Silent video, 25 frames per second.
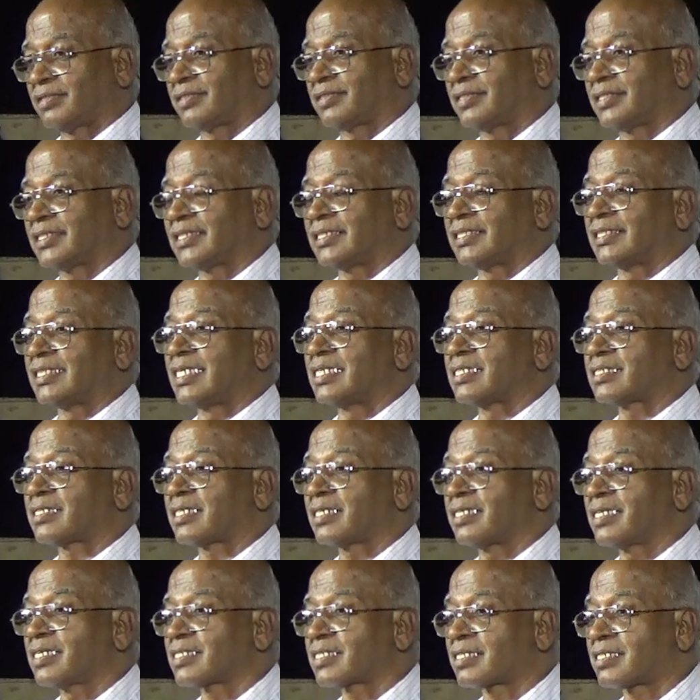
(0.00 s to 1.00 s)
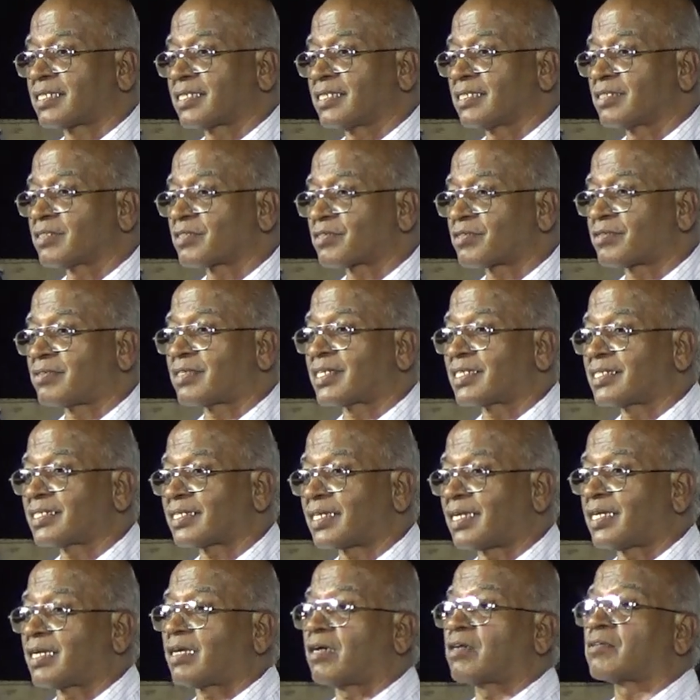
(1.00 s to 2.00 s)
the SAST students
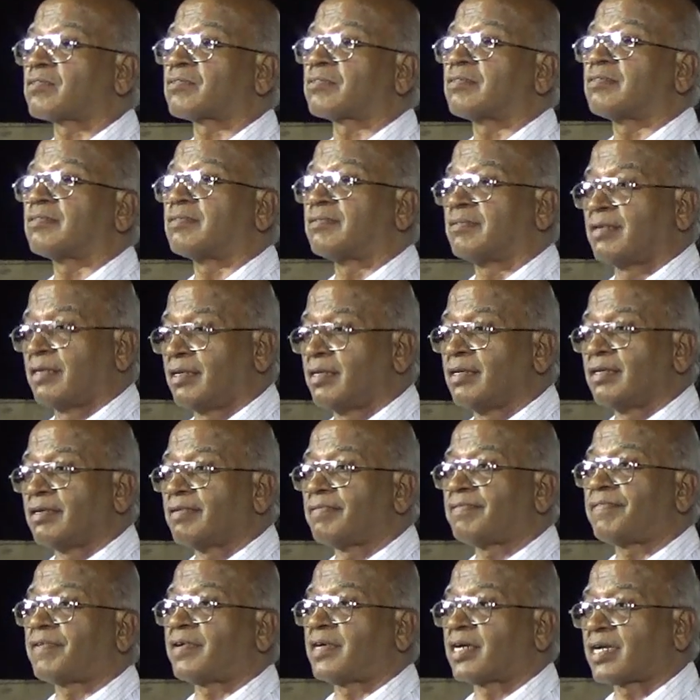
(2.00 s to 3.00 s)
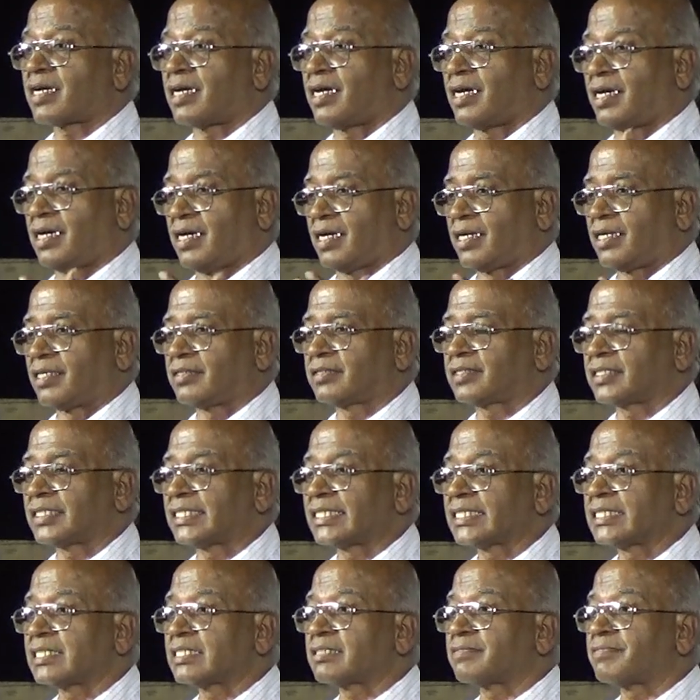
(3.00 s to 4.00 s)
and also for all. So
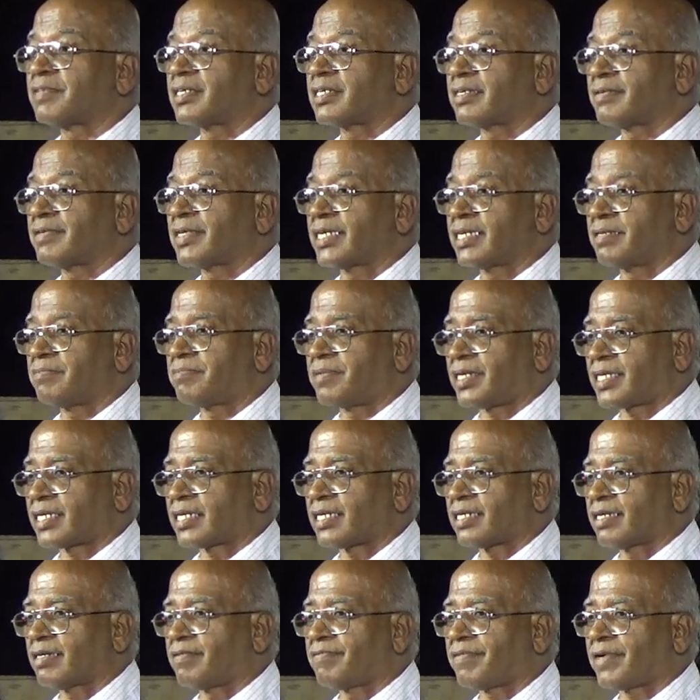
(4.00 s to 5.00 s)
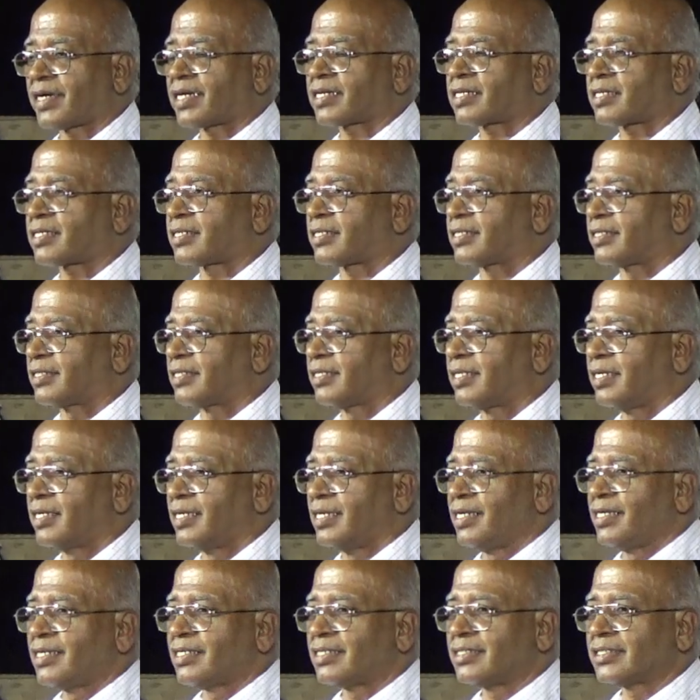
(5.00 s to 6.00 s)
this is very, very important. In fact,
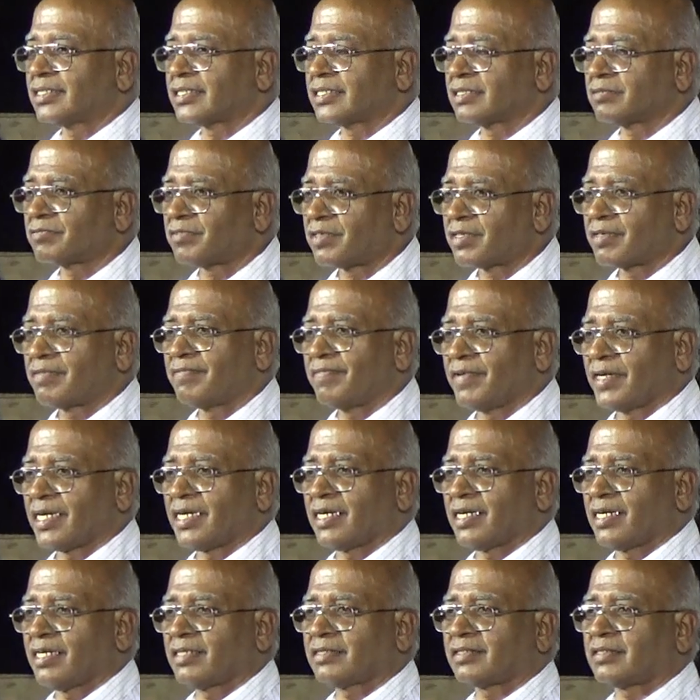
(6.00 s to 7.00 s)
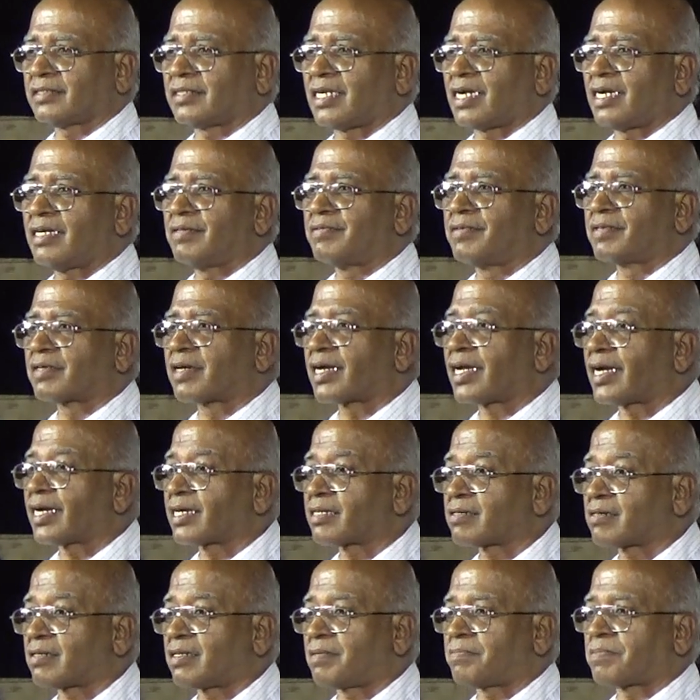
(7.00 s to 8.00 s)
this is one way, so I would
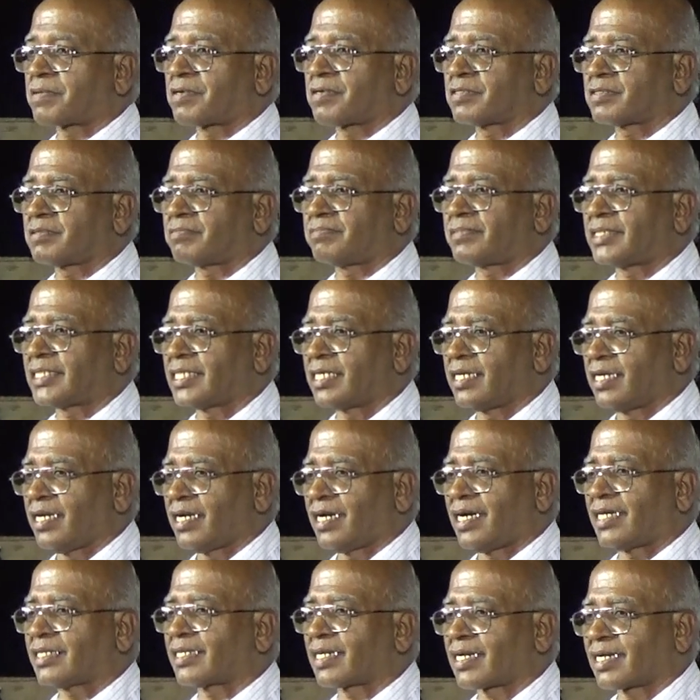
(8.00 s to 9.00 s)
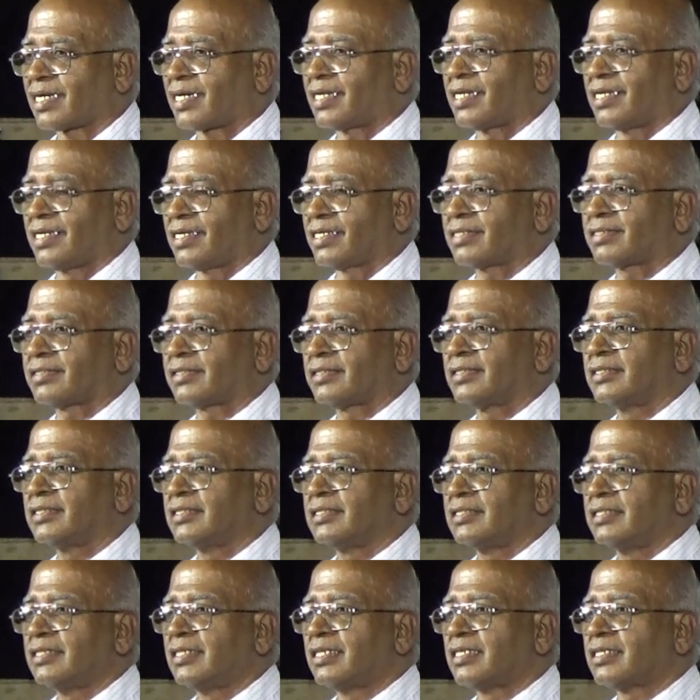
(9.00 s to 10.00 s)
like to approach my other colleagues.
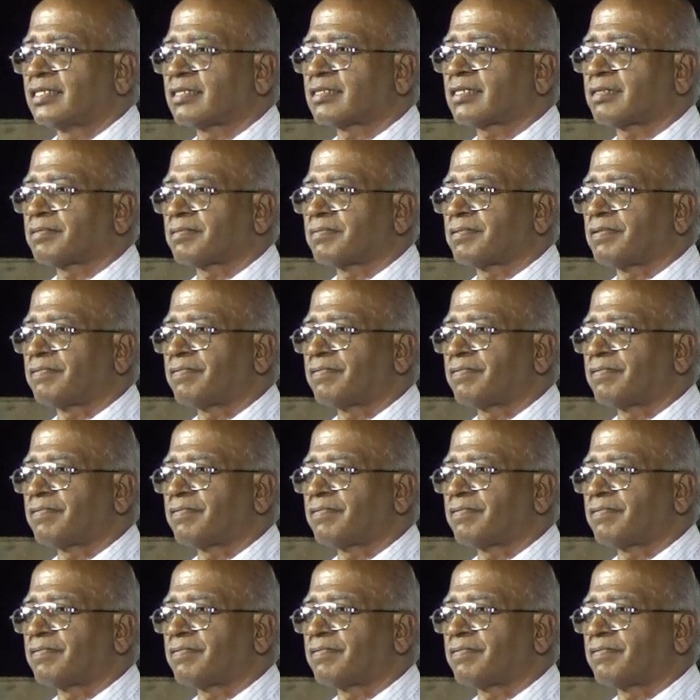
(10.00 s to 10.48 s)
The